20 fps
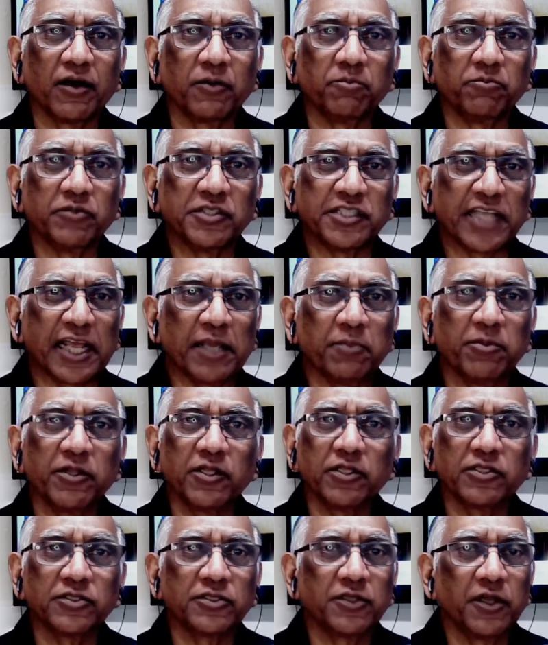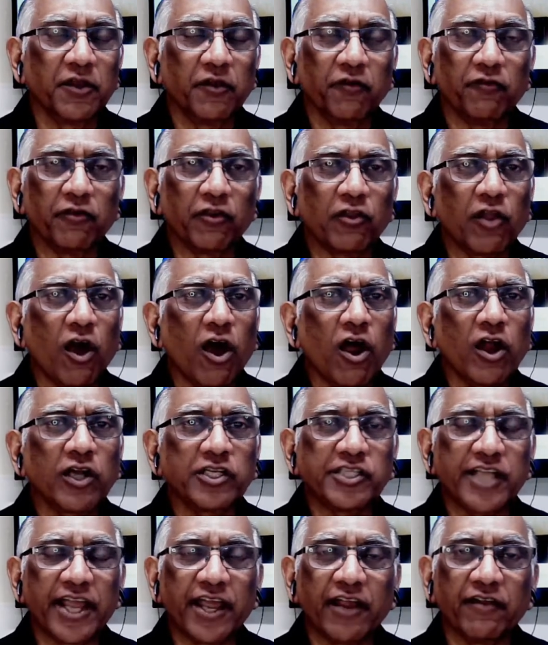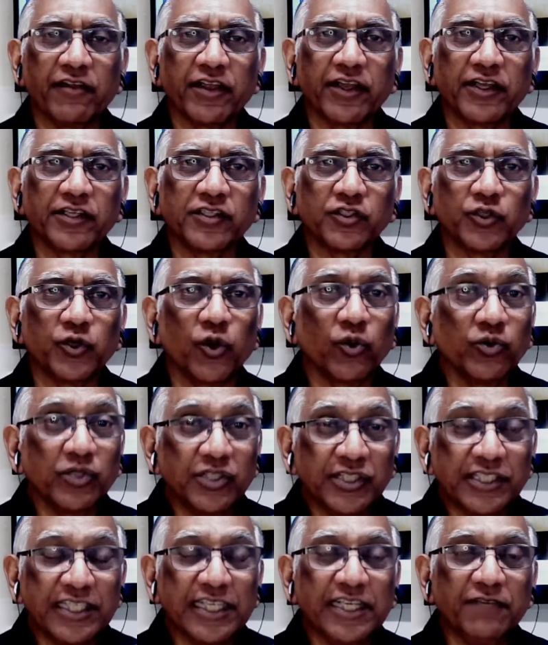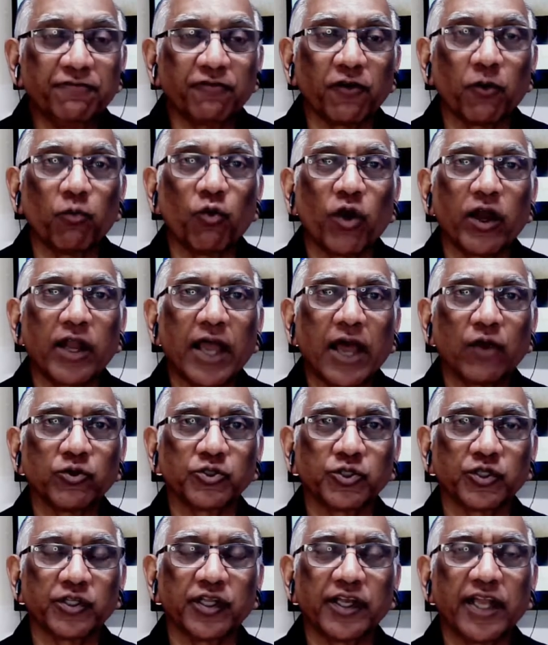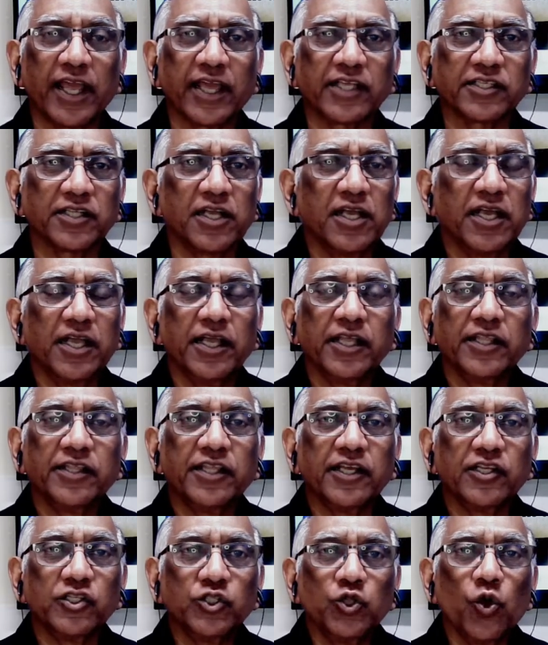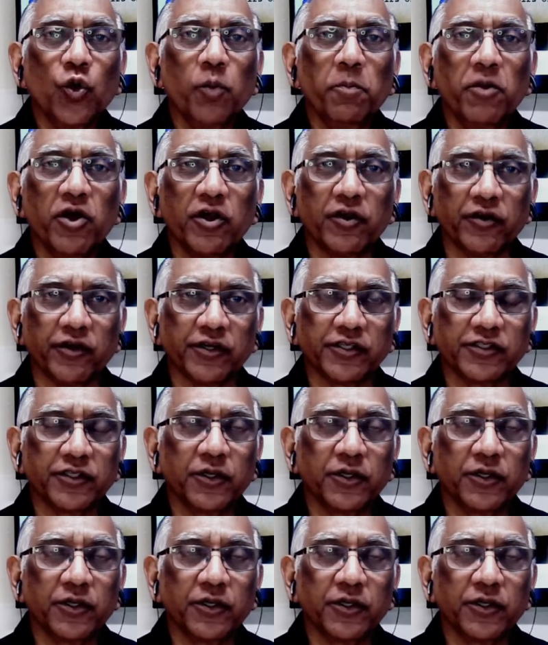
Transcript: stables, large areas you don't see from one house to the next. There's no murders.